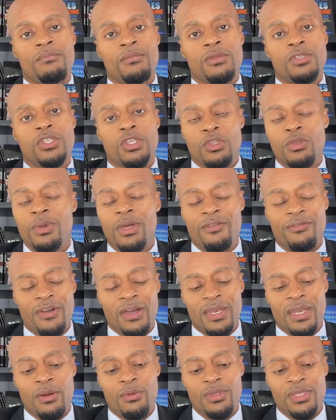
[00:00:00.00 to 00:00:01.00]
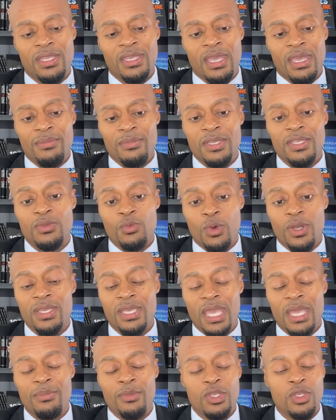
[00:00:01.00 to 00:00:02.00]
So you better find out what the game is. What
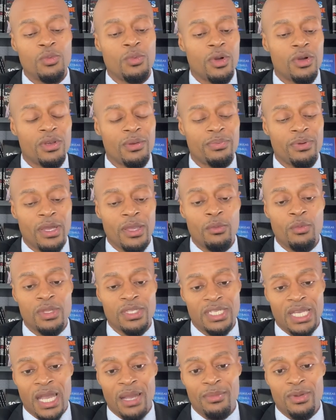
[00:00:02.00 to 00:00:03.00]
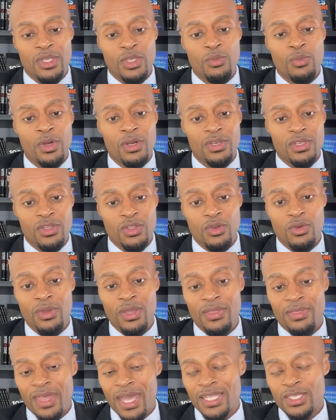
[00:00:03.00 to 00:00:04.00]
game are you willing to play? What job are you willing to do?
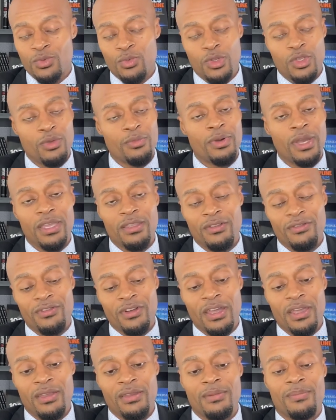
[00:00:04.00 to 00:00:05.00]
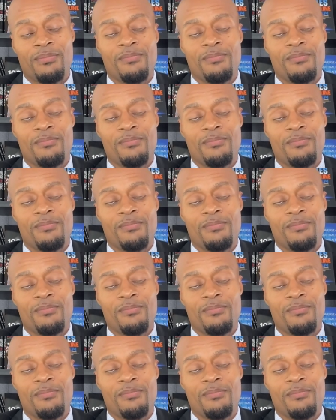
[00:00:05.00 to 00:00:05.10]
And that's where you plant your flag.